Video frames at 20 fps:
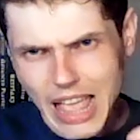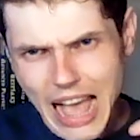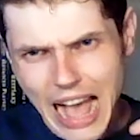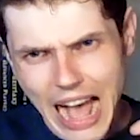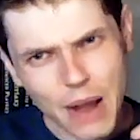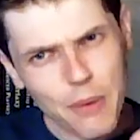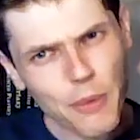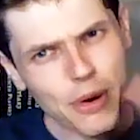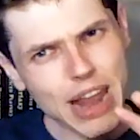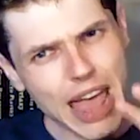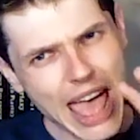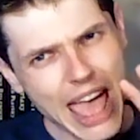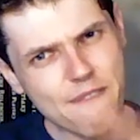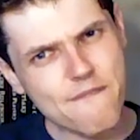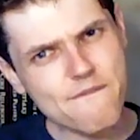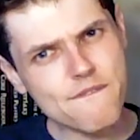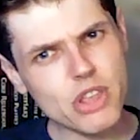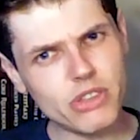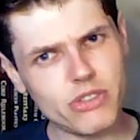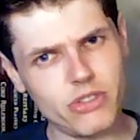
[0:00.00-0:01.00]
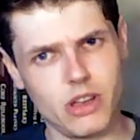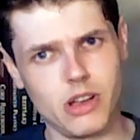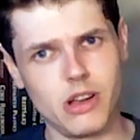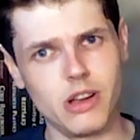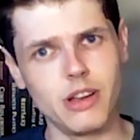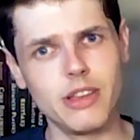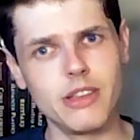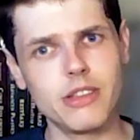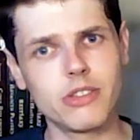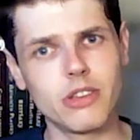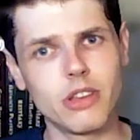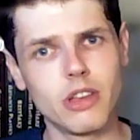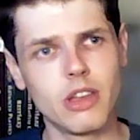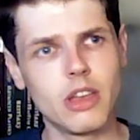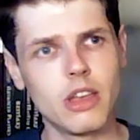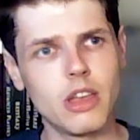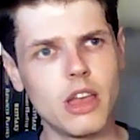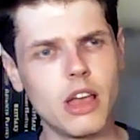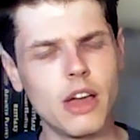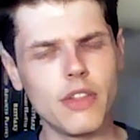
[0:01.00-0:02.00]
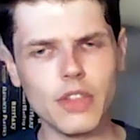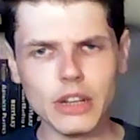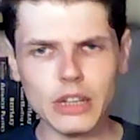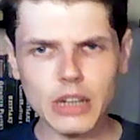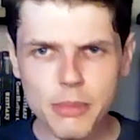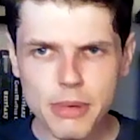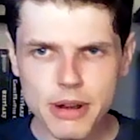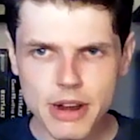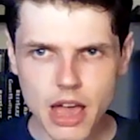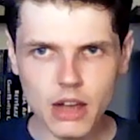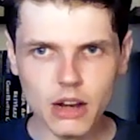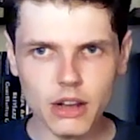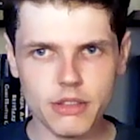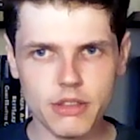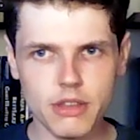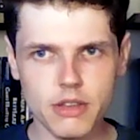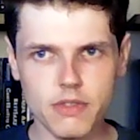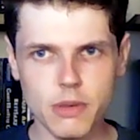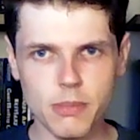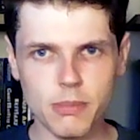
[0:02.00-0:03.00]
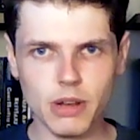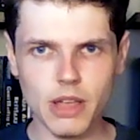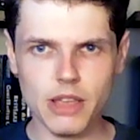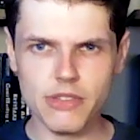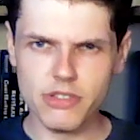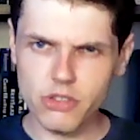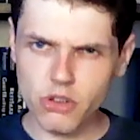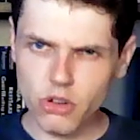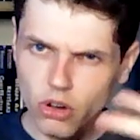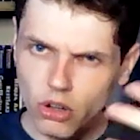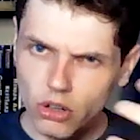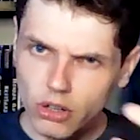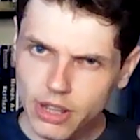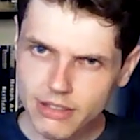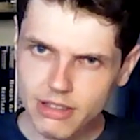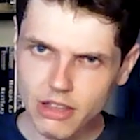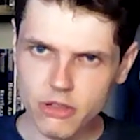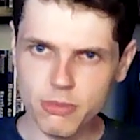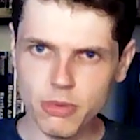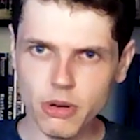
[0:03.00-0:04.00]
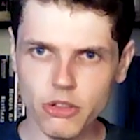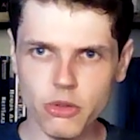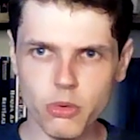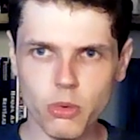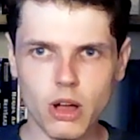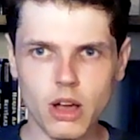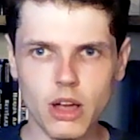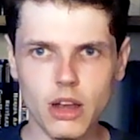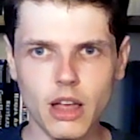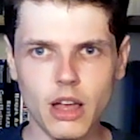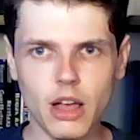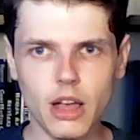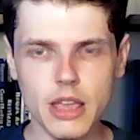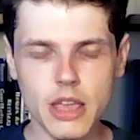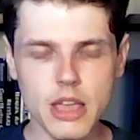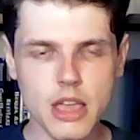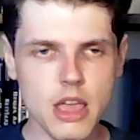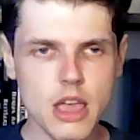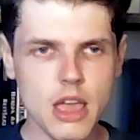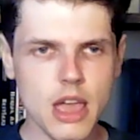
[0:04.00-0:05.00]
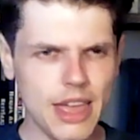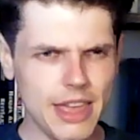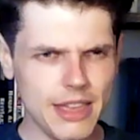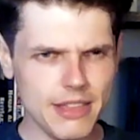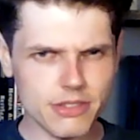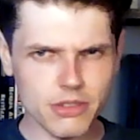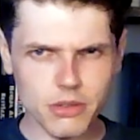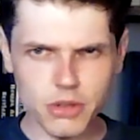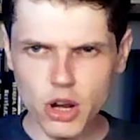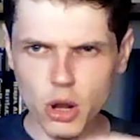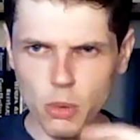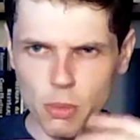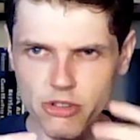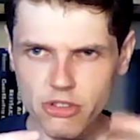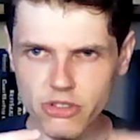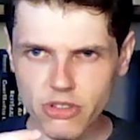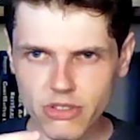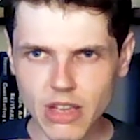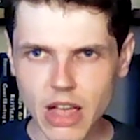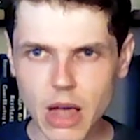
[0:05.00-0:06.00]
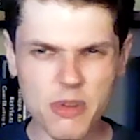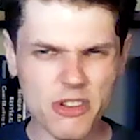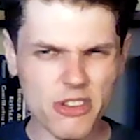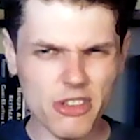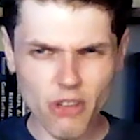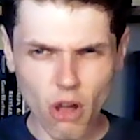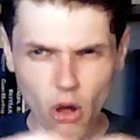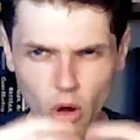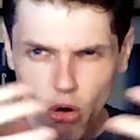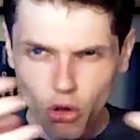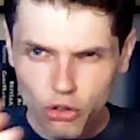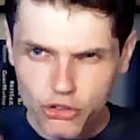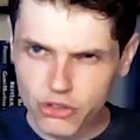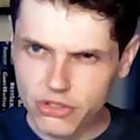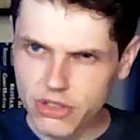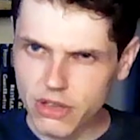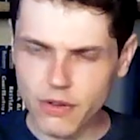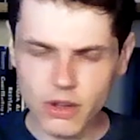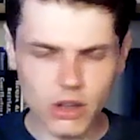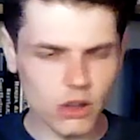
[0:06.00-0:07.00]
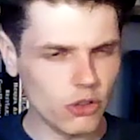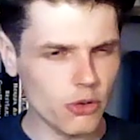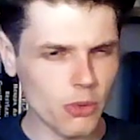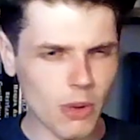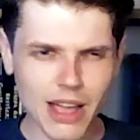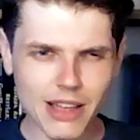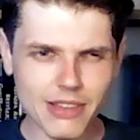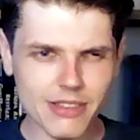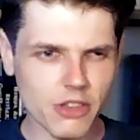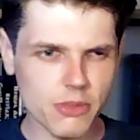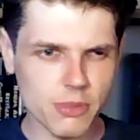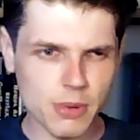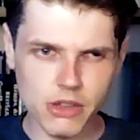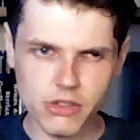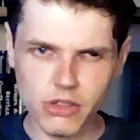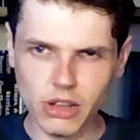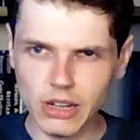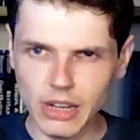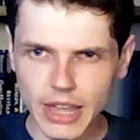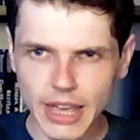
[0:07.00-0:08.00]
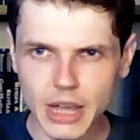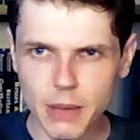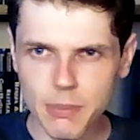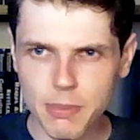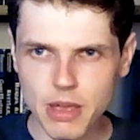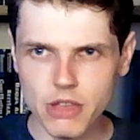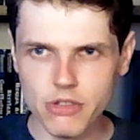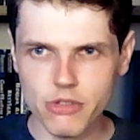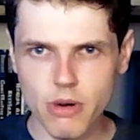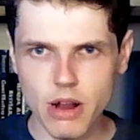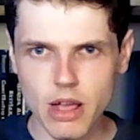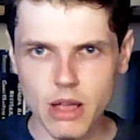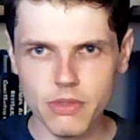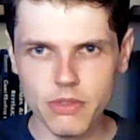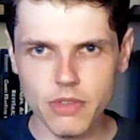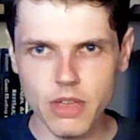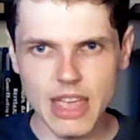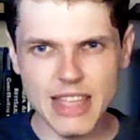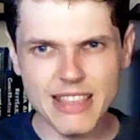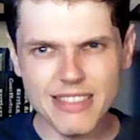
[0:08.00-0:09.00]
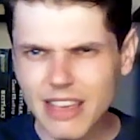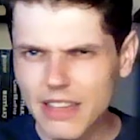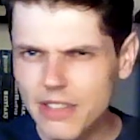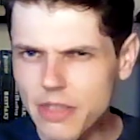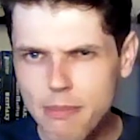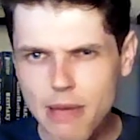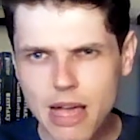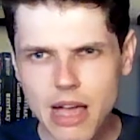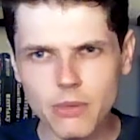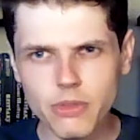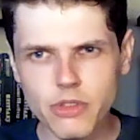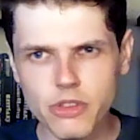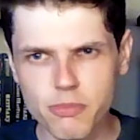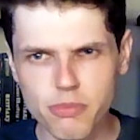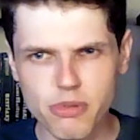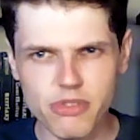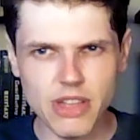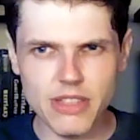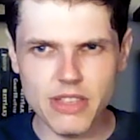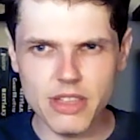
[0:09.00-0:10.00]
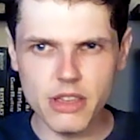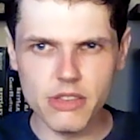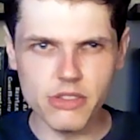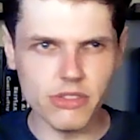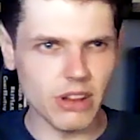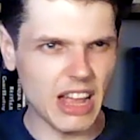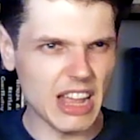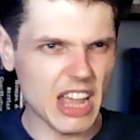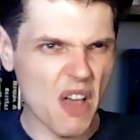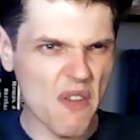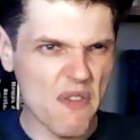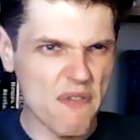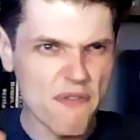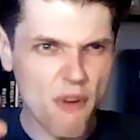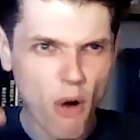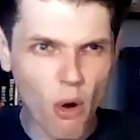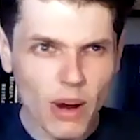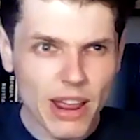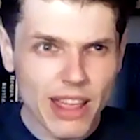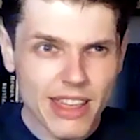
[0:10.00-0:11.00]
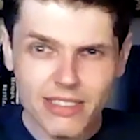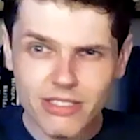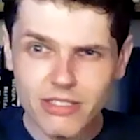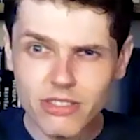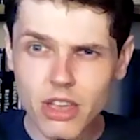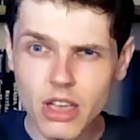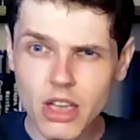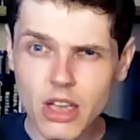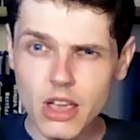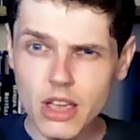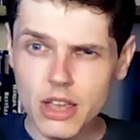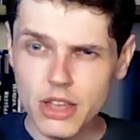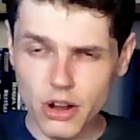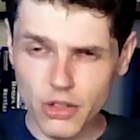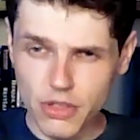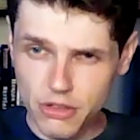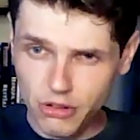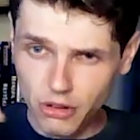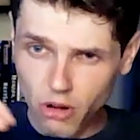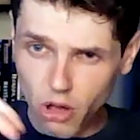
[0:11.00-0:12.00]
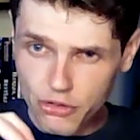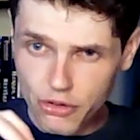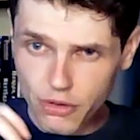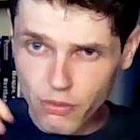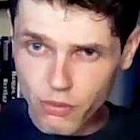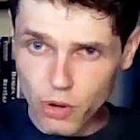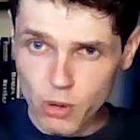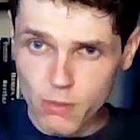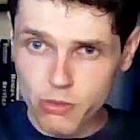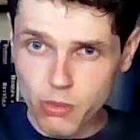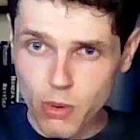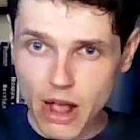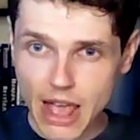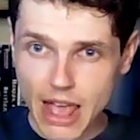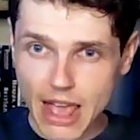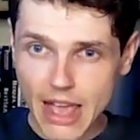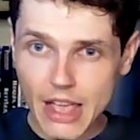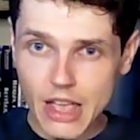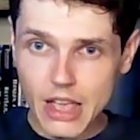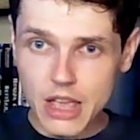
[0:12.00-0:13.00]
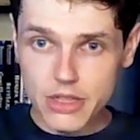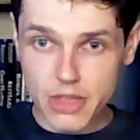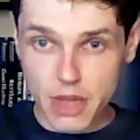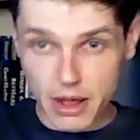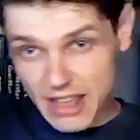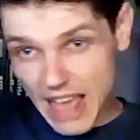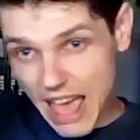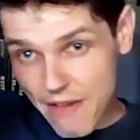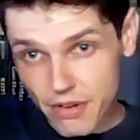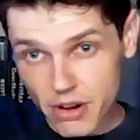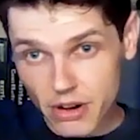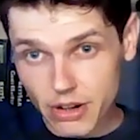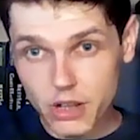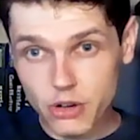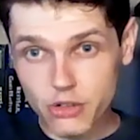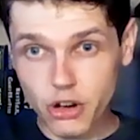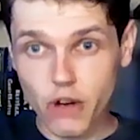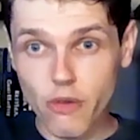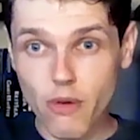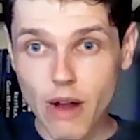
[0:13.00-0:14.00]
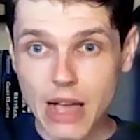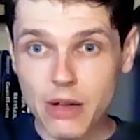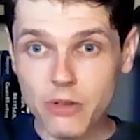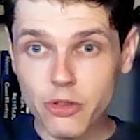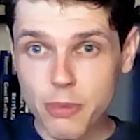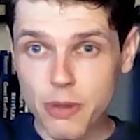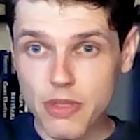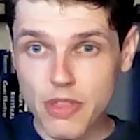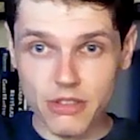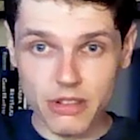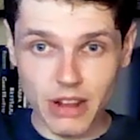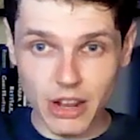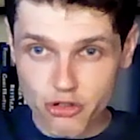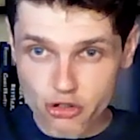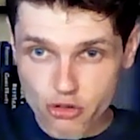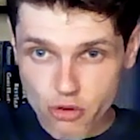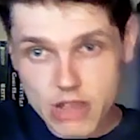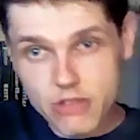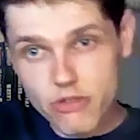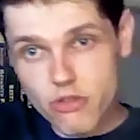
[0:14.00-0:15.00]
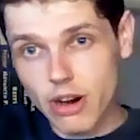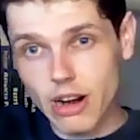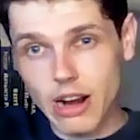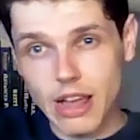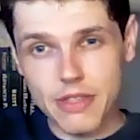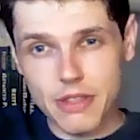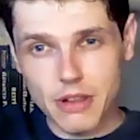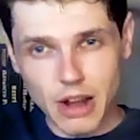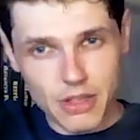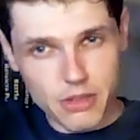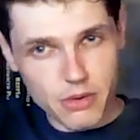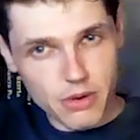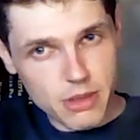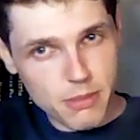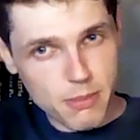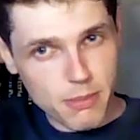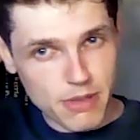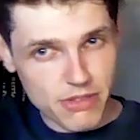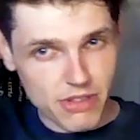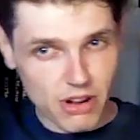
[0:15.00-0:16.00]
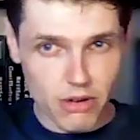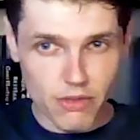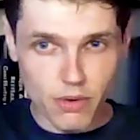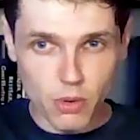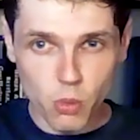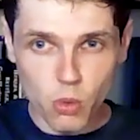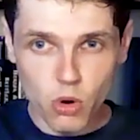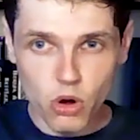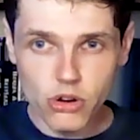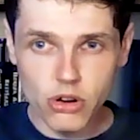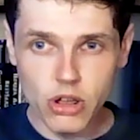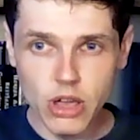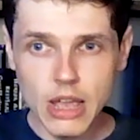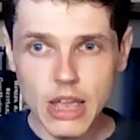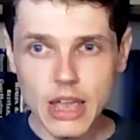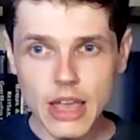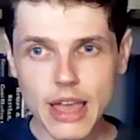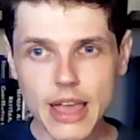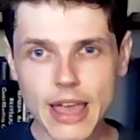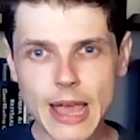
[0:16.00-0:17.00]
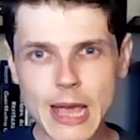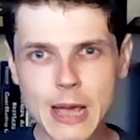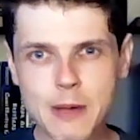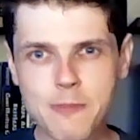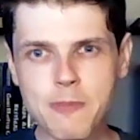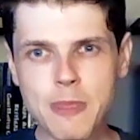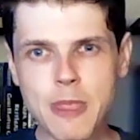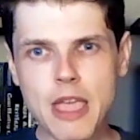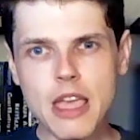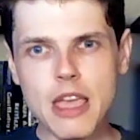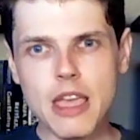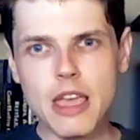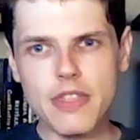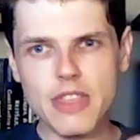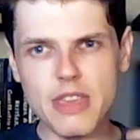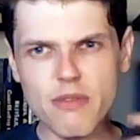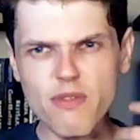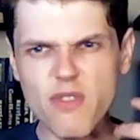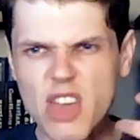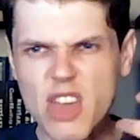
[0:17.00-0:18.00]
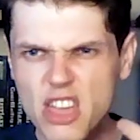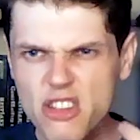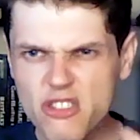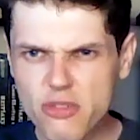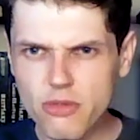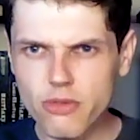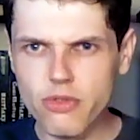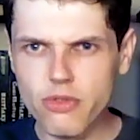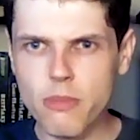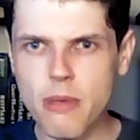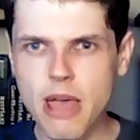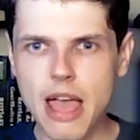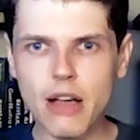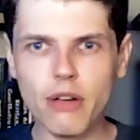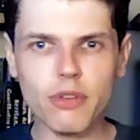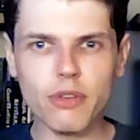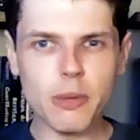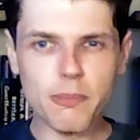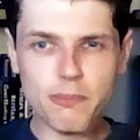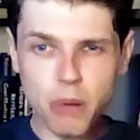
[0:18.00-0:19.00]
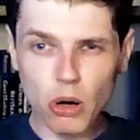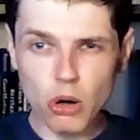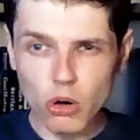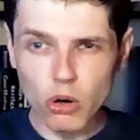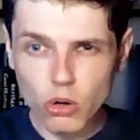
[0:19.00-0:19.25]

I would emphasize the liminality of the place. It's only accessible at twilight. It's, which is a time which is also difficult to access because a lake appears around it. Inside the mound is presented as like a forest. There's lots of rooms where they're evidently underground, but there's like trees growing like they're in the center of a wood. The invasion from Elfland